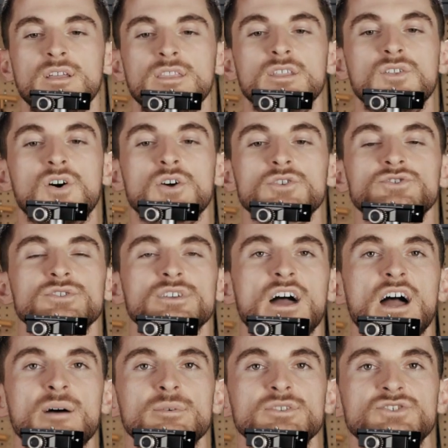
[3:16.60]
The larger
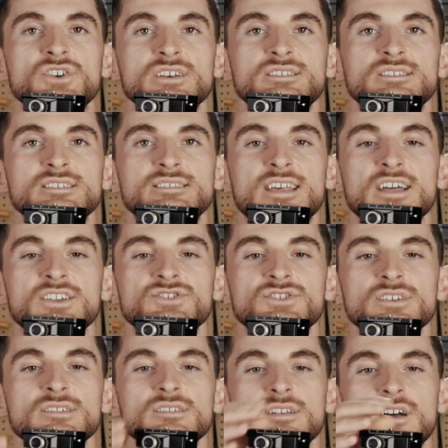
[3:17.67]
knob adjusts the
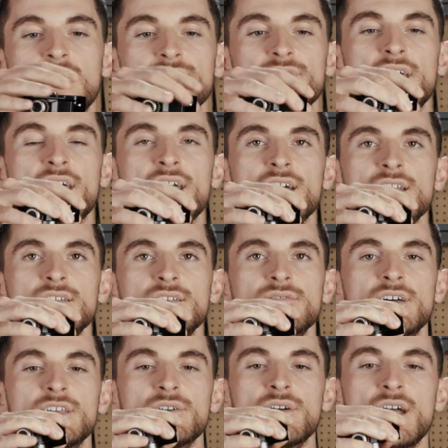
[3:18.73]
tension of the head
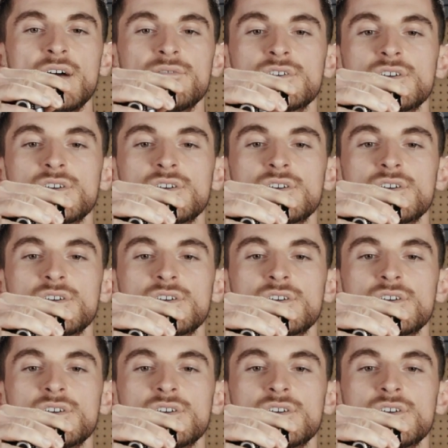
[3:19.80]
that you have.